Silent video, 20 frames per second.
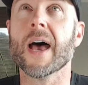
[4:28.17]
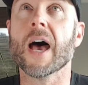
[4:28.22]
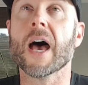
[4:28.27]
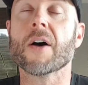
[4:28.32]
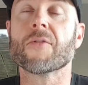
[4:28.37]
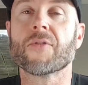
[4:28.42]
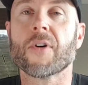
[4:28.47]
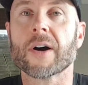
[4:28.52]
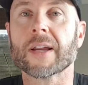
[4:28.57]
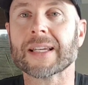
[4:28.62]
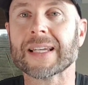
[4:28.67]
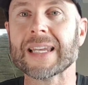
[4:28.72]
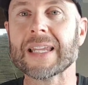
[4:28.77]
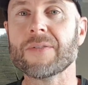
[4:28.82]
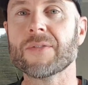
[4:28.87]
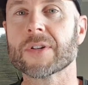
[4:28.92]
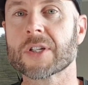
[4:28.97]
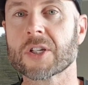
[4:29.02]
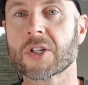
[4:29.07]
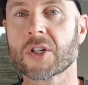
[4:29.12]
if I leave
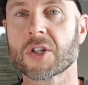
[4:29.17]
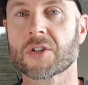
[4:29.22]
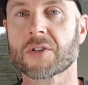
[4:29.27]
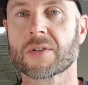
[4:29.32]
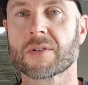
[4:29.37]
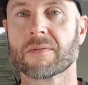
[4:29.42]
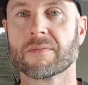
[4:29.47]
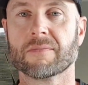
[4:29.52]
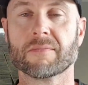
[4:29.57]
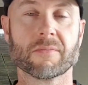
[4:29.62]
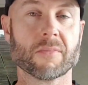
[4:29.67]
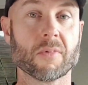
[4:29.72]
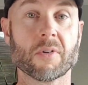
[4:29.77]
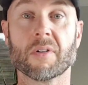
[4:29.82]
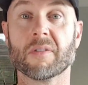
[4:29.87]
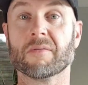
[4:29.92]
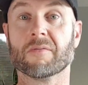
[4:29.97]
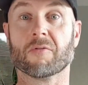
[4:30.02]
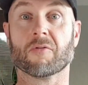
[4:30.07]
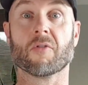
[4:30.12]
it to just
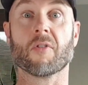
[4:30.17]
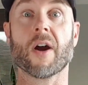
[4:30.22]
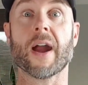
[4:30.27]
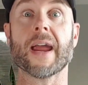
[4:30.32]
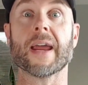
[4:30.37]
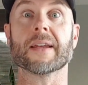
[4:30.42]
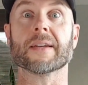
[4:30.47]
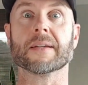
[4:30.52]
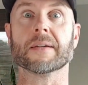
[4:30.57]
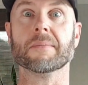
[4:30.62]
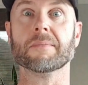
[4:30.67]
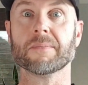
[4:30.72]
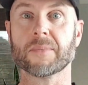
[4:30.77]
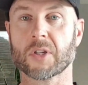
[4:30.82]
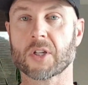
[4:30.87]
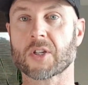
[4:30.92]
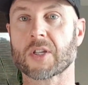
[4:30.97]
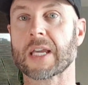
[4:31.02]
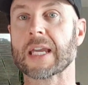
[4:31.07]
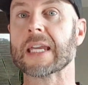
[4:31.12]
random,
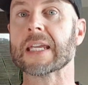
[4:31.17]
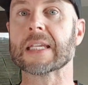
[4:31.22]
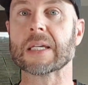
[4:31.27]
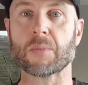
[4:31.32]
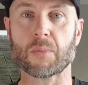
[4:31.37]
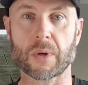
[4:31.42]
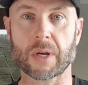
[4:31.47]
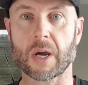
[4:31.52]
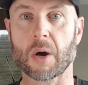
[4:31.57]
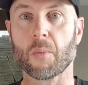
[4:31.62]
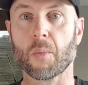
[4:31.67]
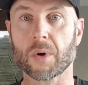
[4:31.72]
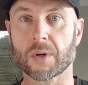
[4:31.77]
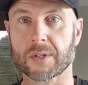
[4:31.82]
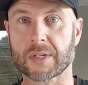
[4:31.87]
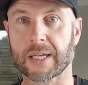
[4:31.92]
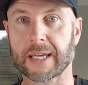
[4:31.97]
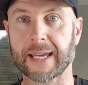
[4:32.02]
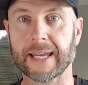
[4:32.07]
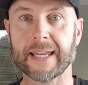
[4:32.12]
just eating when I
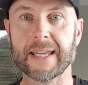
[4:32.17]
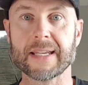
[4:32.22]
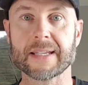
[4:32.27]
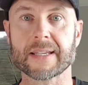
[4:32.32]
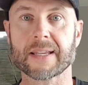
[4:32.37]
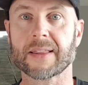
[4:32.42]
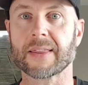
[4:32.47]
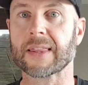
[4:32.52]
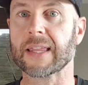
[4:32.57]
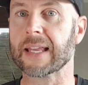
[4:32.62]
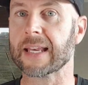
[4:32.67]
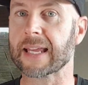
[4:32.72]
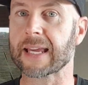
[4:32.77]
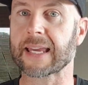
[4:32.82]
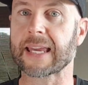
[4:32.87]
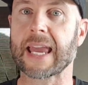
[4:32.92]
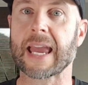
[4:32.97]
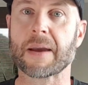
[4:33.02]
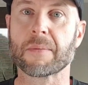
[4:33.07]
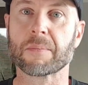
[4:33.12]
want to eat, then
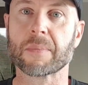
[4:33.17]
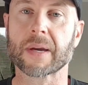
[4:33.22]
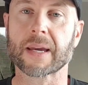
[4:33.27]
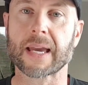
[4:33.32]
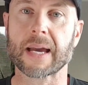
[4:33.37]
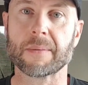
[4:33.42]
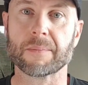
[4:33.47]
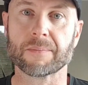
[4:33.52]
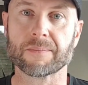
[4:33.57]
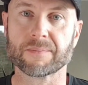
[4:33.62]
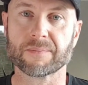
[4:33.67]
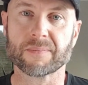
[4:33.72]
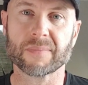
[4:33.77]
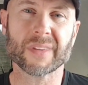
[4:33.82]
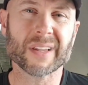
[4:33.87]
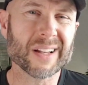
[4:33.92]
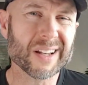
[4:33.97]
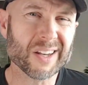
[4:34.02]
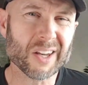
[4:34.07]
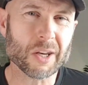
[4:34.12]
it can become
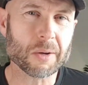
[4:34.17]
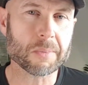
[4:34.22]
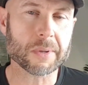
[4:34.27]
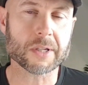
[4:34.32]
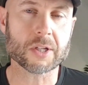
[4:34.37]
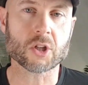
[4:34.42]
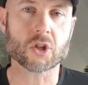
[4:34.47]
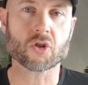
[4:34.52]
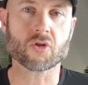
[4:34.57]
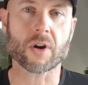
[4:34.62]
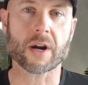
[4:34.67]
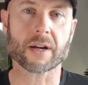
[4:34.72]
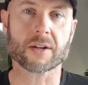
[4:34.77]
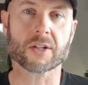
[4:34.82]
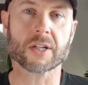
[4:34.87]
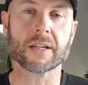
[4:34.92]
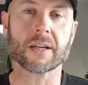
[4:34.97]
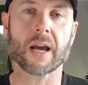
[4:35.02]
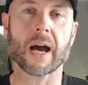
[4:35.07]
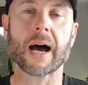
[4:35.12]
a little bit
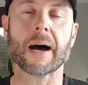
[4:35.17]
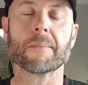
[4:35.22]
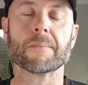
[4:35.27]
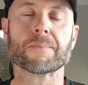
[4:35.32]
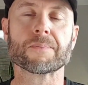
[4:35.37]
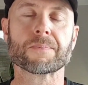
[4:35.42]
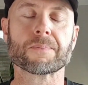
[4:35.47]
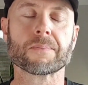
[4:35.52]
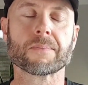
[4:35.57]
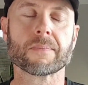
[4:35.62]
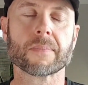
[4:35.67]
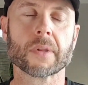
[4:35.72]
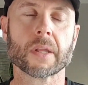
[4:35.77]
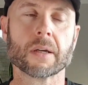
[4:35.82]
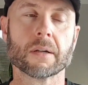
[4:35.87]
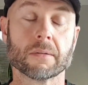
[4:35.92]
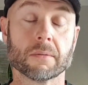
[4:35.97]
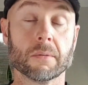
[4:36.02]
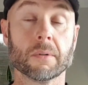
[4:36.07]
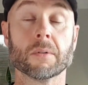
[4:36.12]
distracting.
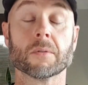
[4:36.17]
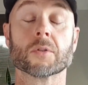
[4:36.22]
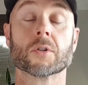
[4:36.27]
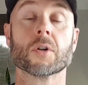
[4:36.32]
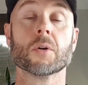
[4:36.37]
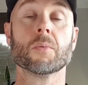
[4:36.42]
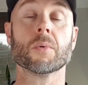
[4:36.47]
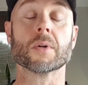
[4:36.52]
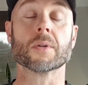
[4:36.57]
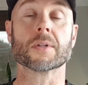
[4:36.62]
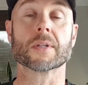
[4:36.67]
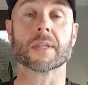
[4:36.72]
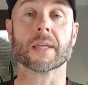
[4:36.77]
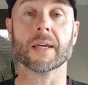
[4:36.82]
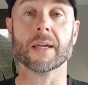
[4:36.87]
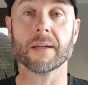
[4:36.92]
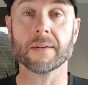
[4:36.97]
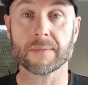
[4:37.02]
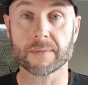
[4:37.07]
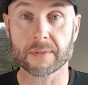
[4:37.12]
2 words
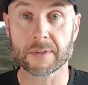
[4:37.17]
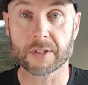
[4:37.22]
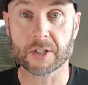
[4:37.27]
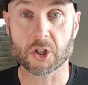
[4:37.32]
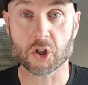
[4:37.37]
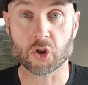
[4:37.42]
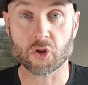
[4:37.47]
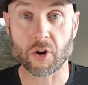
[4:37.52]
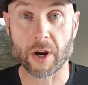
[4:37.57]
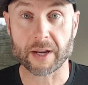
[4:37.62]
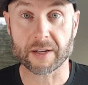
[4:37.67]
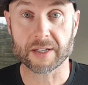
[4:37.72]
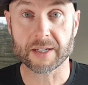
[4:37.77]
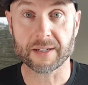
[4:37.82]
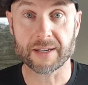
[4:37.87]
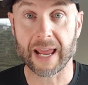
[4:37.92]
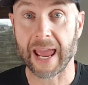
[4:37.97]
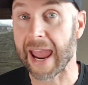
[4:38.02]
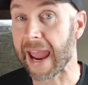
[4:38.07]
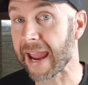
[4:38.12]
there,
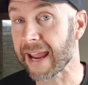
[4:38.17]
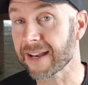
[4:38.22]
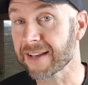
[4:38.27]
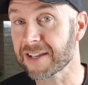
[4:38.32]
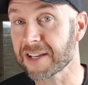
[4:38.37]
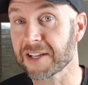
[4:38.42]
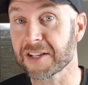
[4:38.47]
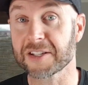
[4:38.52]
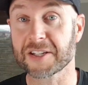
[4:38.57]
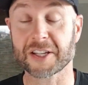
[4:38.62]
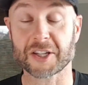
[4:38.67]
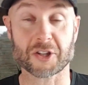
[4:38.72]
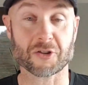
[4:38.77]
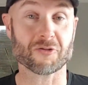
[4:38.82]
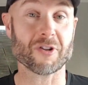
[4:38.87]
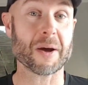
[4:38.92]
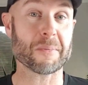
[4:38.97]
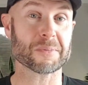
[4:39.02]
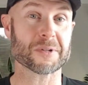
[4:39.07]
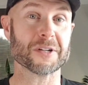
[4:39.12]
distracting and
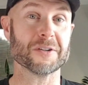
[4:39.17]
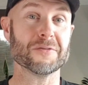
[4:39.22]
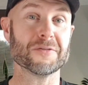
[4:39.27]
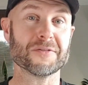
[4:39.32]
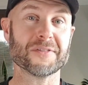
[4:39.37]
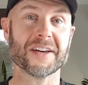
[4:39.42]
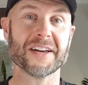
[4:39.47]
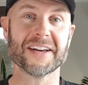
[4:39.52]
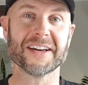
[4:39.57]
disruptive